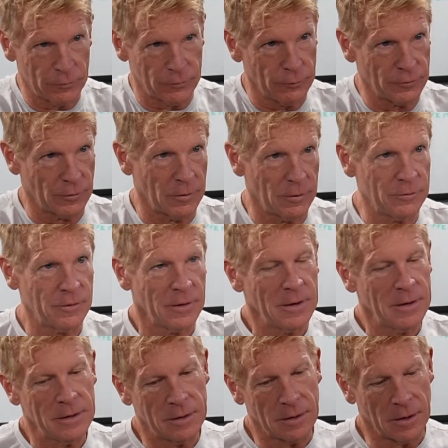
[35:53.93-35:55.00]
two turns.
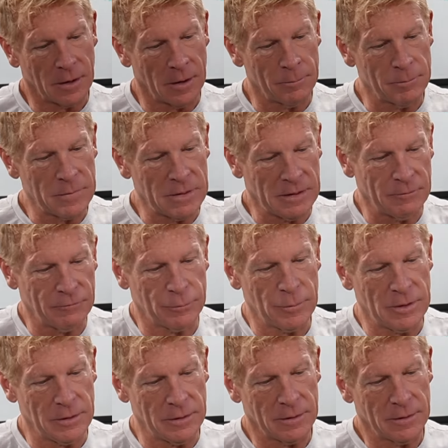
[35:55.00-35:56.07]
It gives
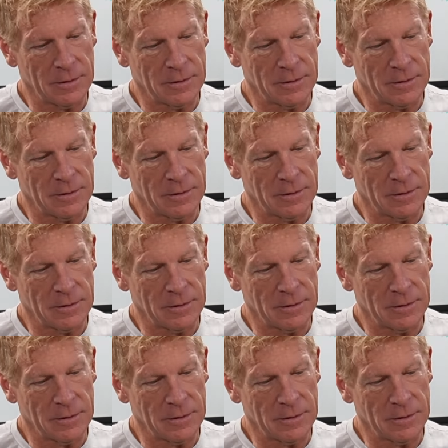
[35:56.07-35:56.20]
me